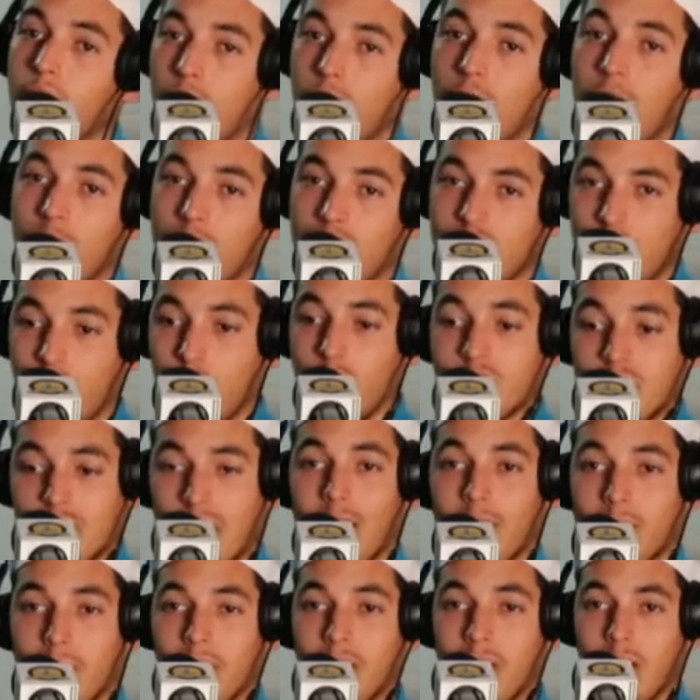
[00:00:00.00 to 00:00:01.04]
on because it wasn't
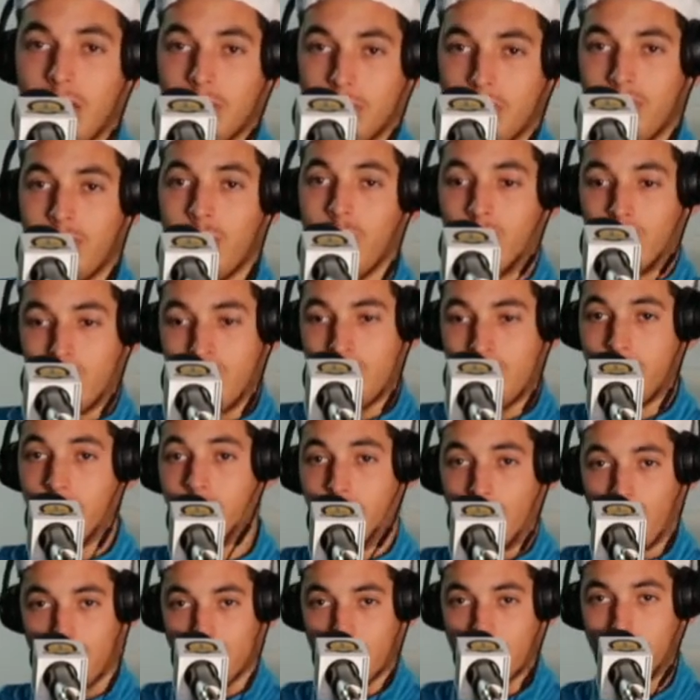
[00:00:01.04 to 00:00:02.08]
on Peacock before. It was
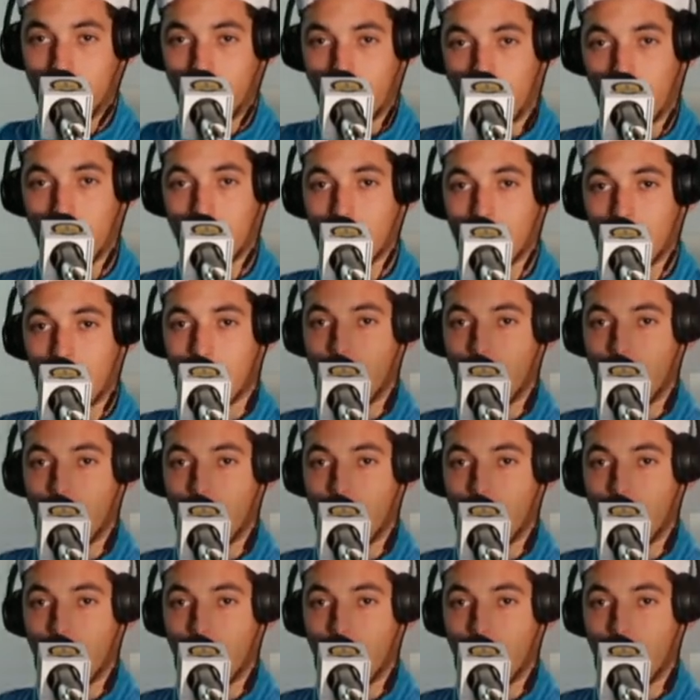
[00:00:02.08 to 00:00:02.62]
put on to Peacock.